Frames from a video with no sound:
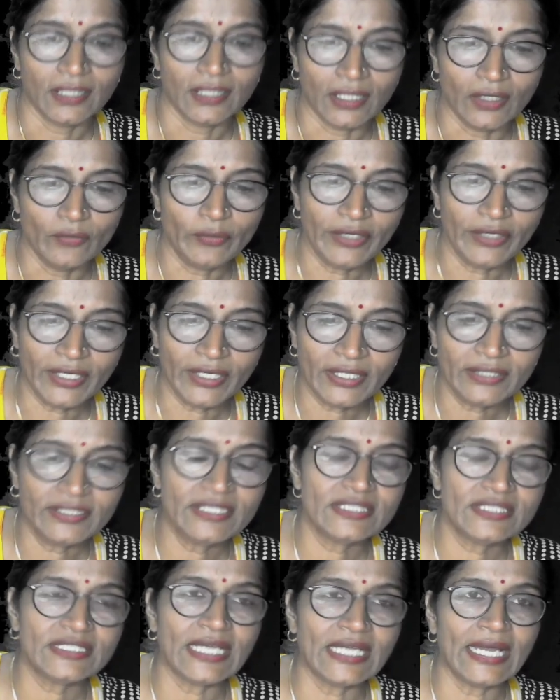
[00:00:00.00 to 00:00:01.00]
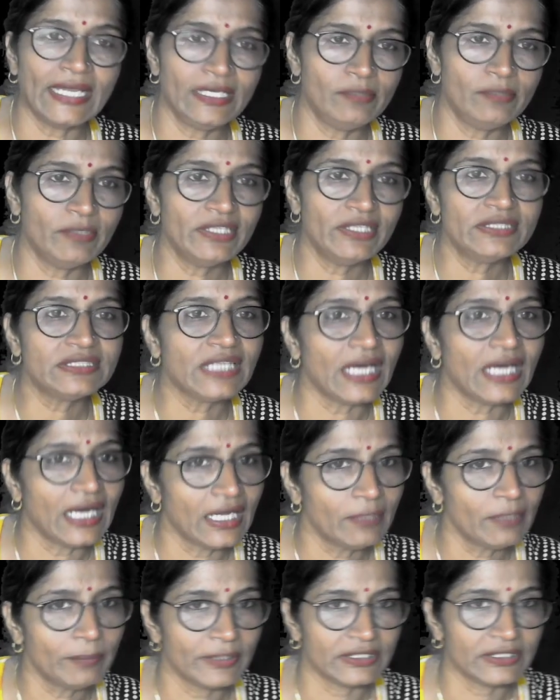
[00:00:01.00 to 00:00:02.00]
Where these elements
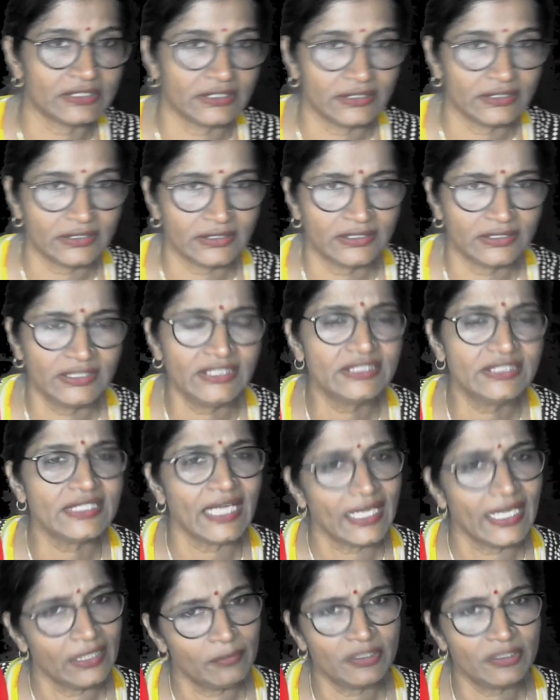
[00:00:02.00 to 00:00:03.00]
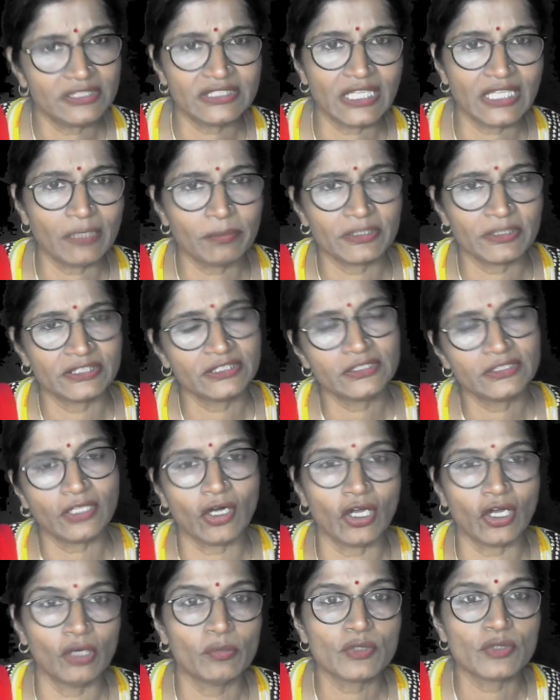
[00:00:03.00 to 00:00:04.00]
are present. These elements are present
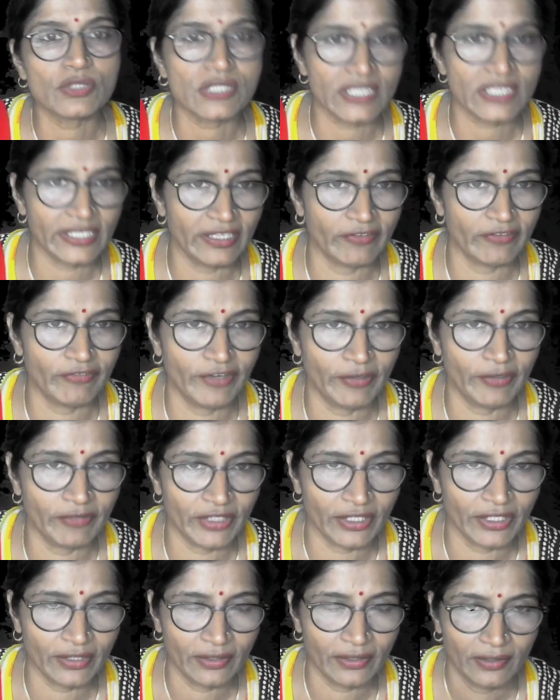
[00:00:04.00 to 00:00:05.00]
almost everywhere.